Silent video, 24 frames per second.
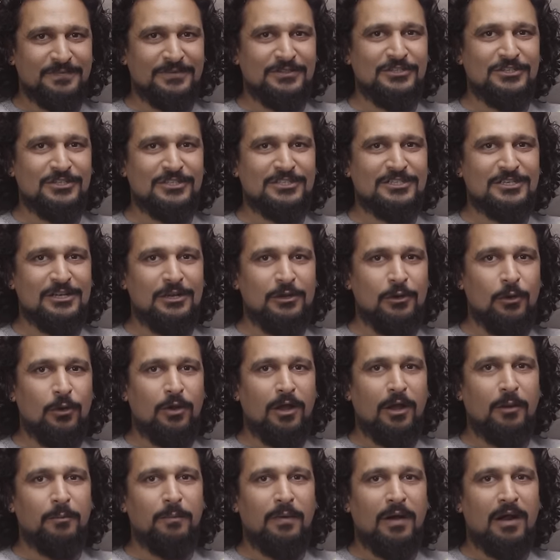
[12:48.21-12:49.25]
just
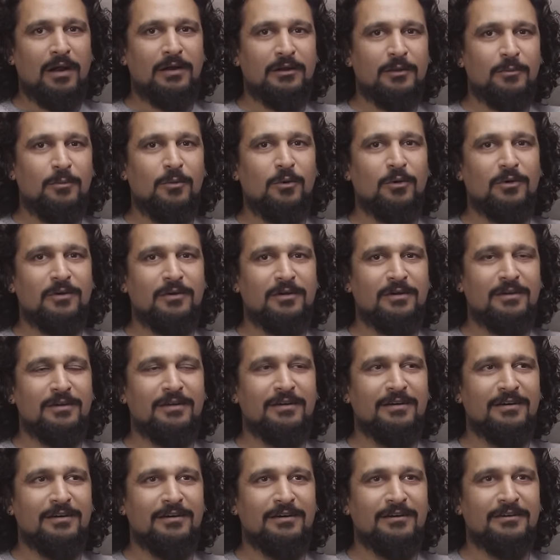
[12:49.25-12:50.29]
look up underbone
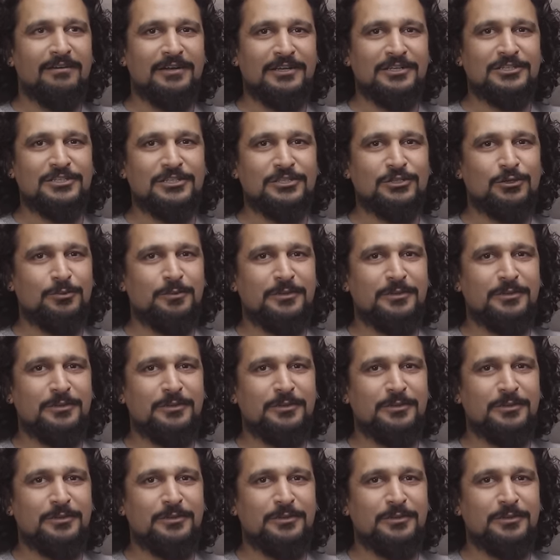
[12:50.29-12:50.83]
races.